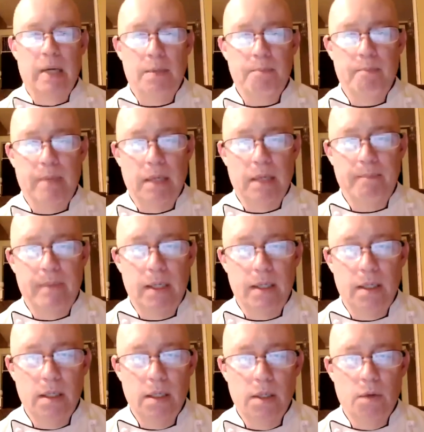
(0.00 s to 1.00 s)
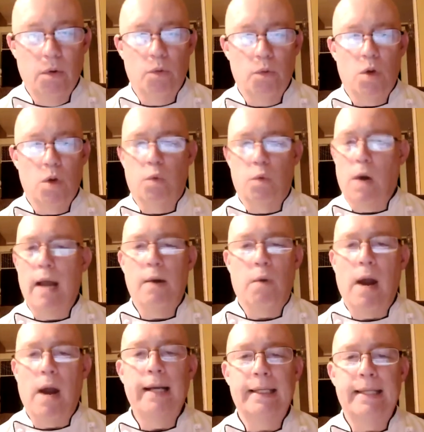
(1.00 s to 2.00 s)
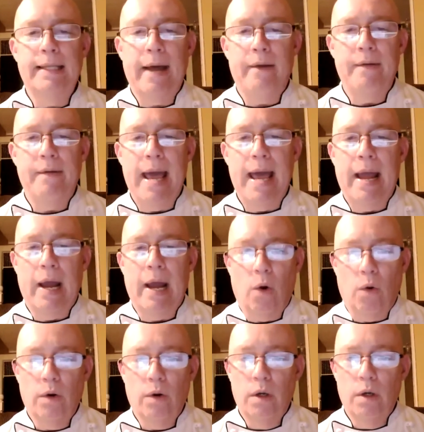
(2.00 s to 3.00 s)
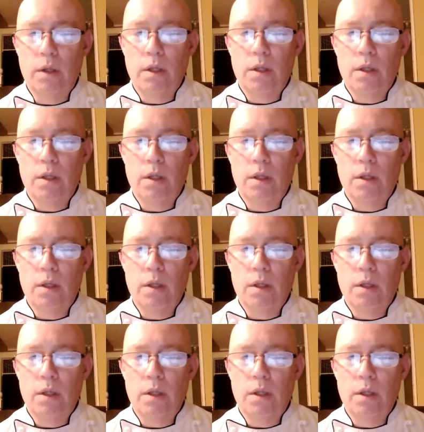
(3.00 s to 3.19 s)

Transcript: but write it down now.